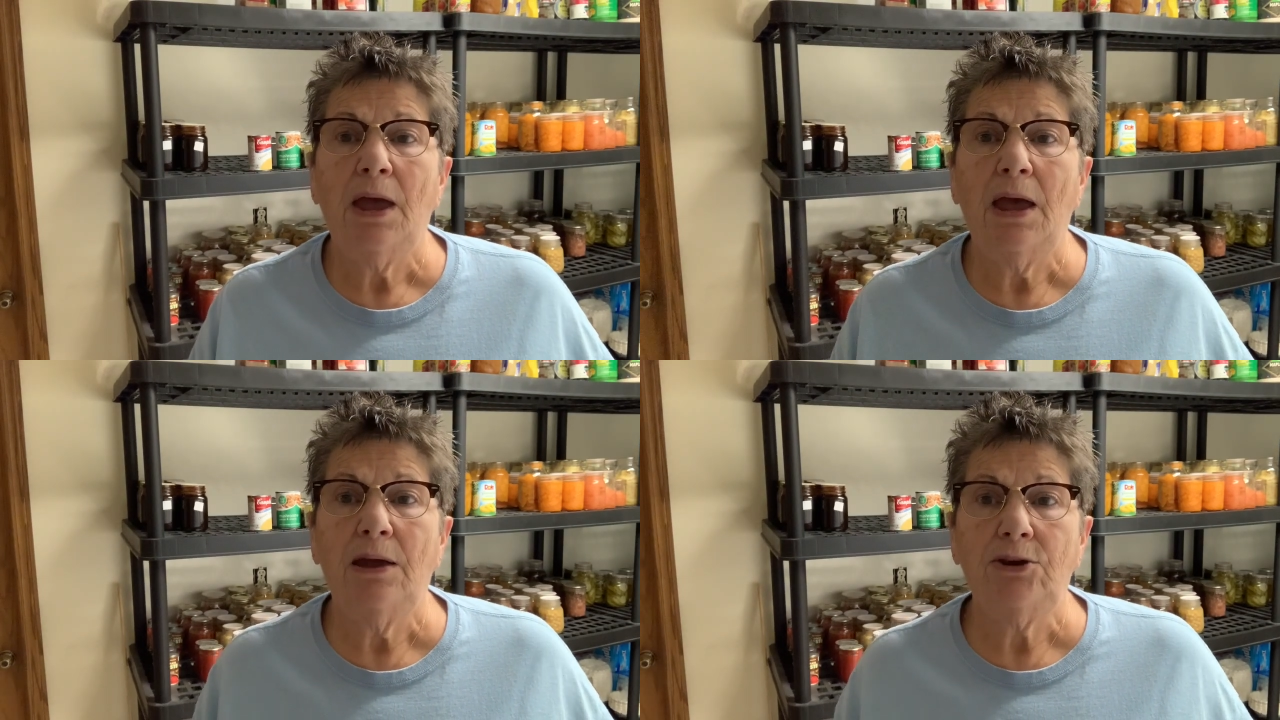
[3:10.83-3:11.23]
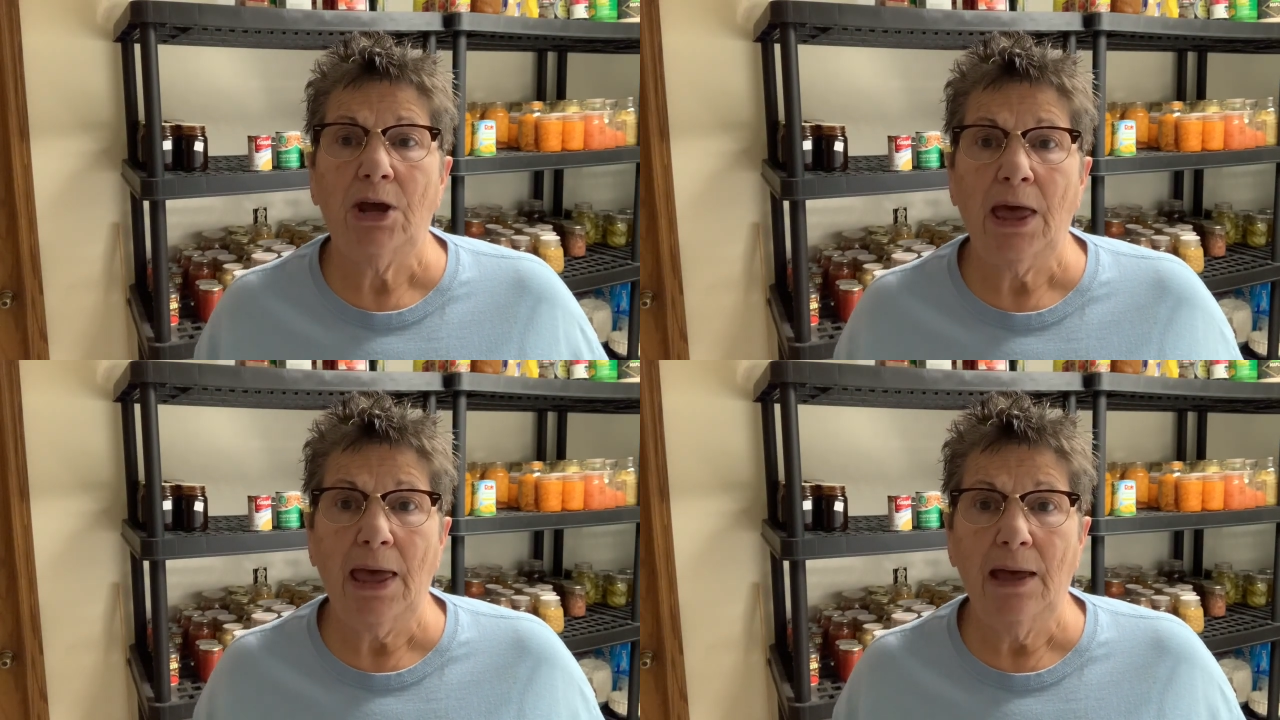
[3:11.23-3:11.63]
and you
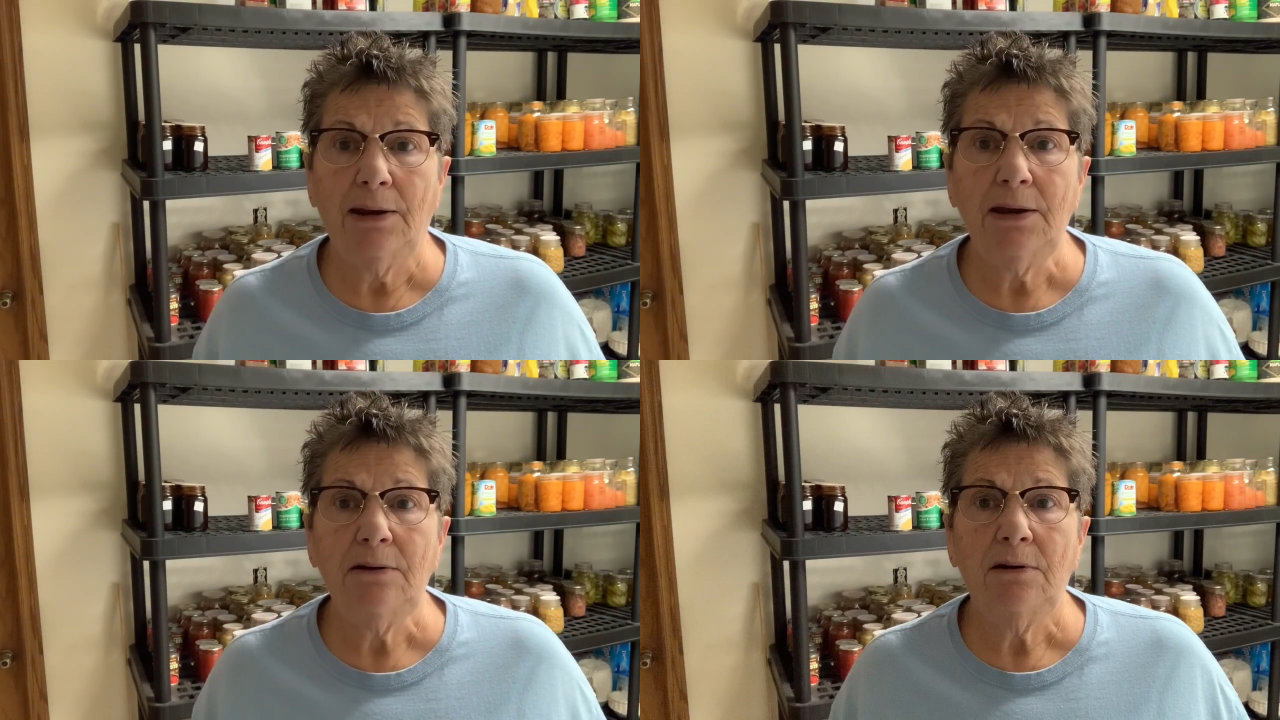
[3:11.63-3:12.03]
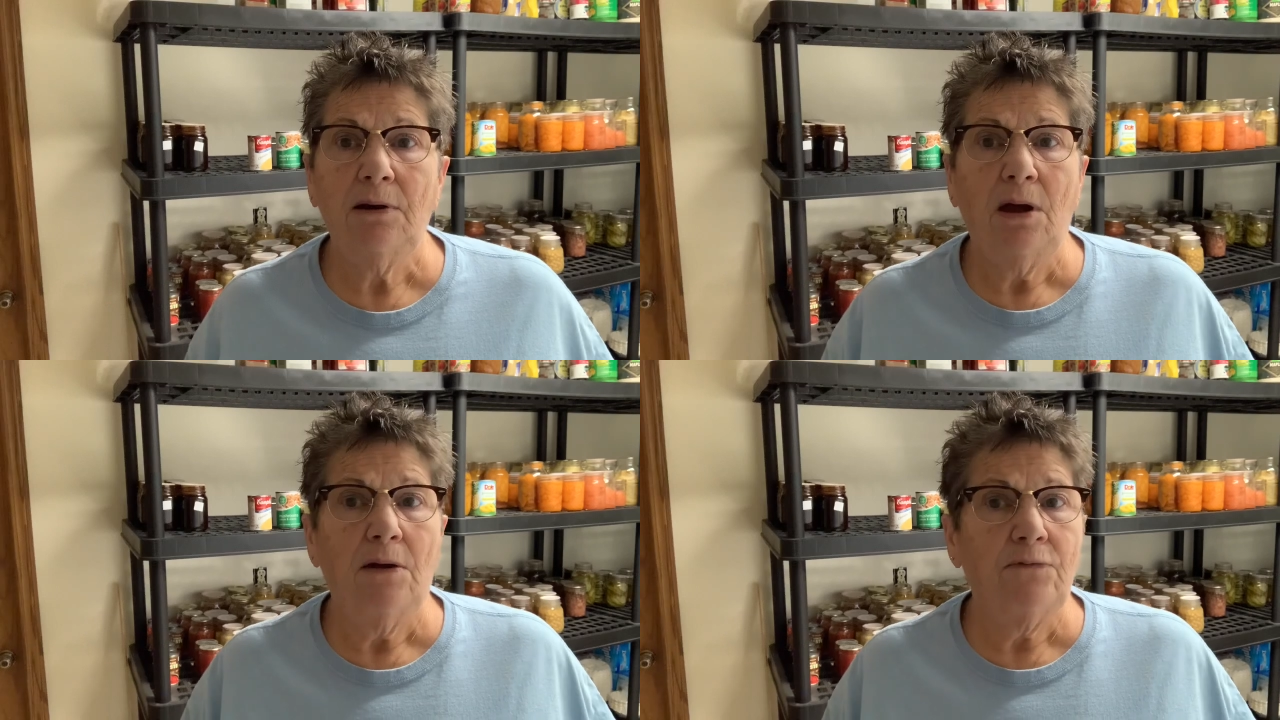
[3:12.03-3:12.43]
can it,
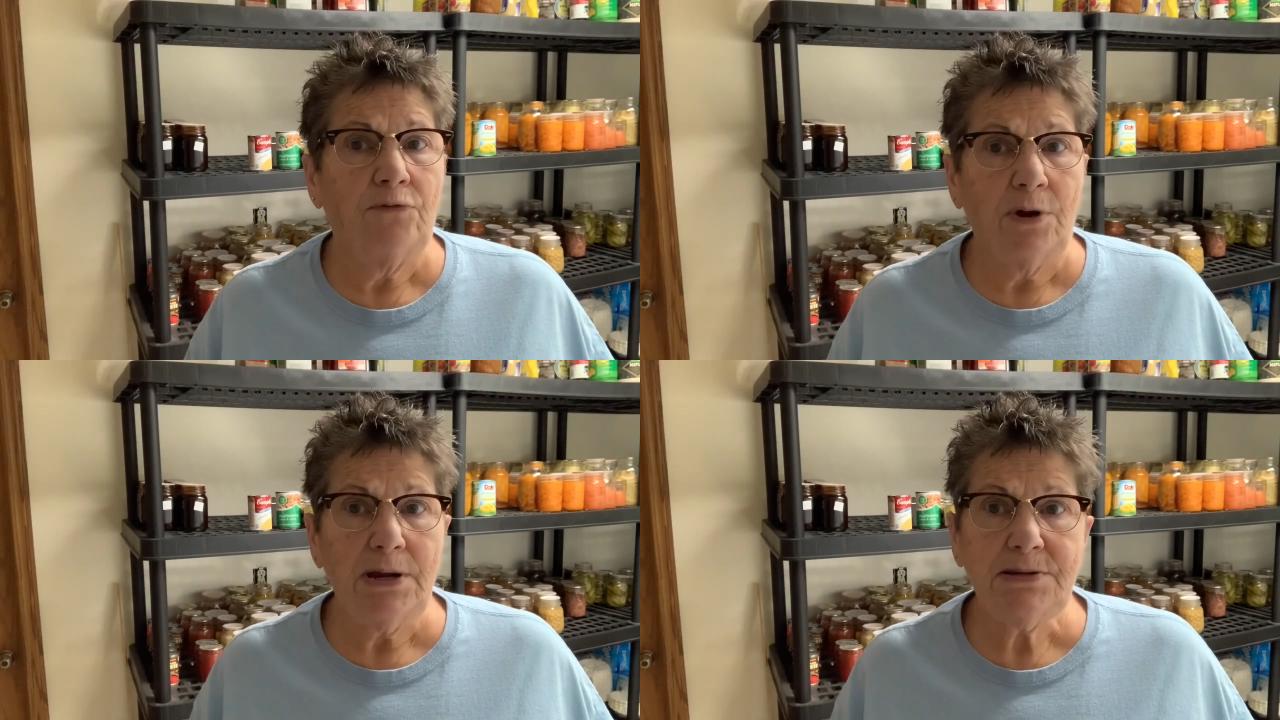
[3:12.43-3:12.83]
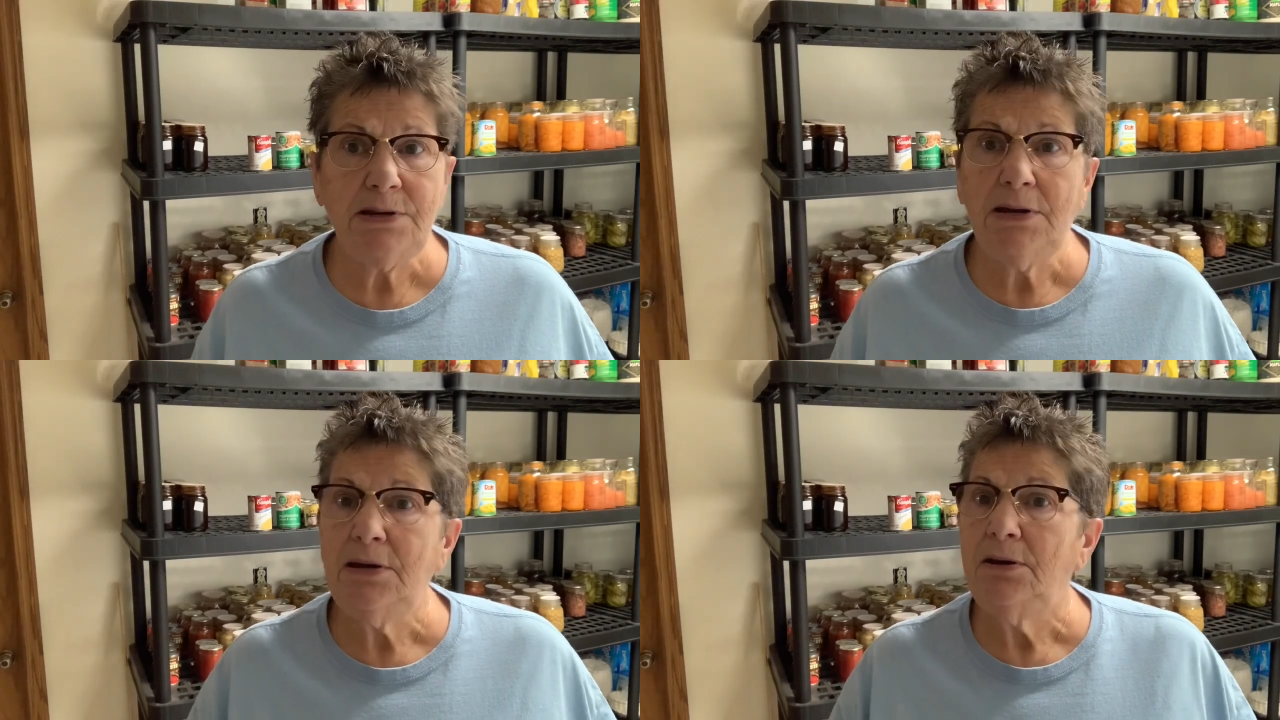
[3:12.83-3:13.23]
freeze
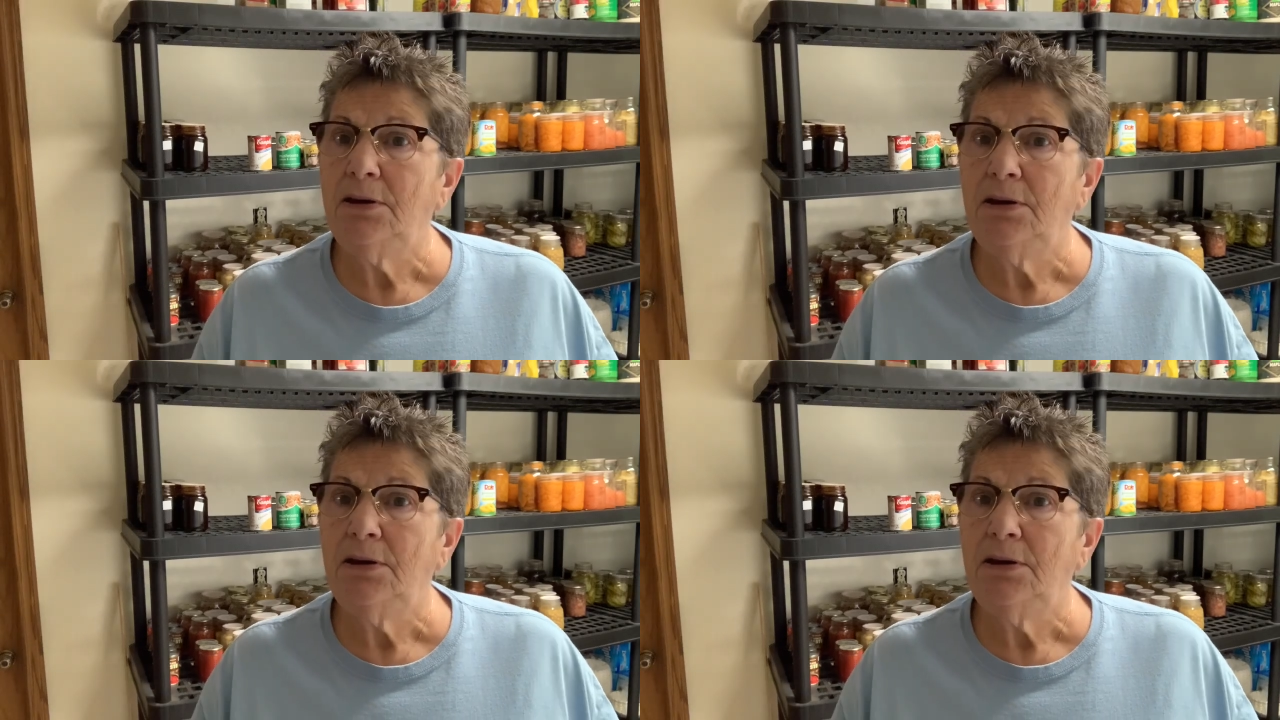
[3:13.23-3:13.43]
it,